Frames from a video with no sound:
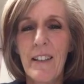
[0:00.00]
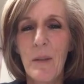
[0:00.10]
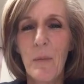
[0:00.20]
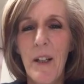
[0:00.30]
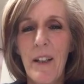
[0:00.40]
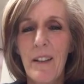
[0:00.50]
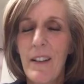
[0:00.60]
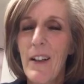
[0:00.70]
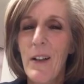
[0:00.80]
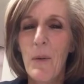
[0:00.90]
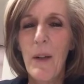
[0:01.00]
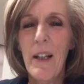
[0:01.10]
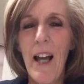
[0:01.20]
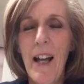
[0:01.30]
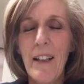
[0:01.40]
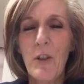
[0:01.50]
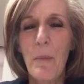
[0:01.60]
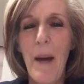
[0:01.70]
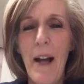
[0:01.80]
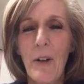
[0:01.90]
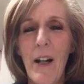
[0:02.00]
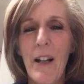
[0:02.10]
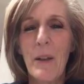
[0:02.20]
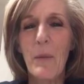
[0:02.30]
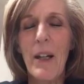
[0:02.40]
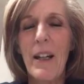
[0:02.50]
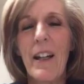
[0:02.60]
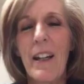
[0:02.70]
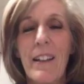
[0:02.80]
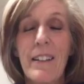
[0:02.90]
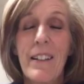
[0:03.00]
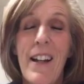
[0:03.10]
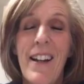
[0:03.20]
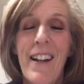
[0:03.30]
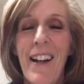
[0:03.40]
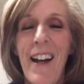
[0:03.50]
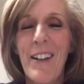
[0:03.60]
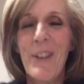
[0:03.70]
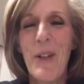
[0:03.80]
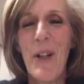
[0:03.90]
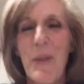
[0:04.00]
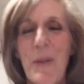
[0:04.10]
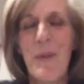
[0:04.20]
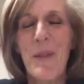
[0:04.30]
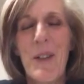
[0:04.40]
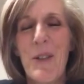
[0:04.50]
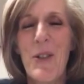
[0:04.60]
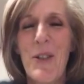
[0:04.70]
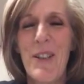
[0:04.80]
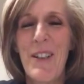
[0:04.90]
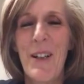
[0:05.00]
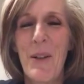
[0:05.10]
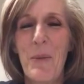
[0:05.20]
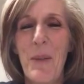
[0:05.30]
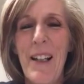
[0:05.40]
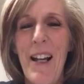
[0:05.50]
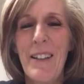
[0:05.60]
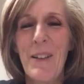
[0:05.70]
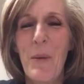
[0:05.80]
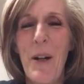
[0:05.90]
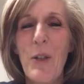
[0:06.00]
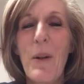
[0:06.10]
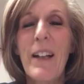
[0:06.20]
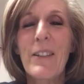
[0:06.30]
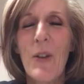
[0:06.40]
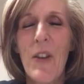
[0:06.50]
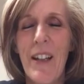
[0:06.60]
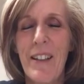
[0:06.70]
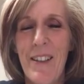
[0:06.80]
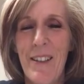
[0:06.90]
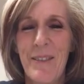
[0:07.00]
And we liked your background, and I don't know, we liked the way you handled things.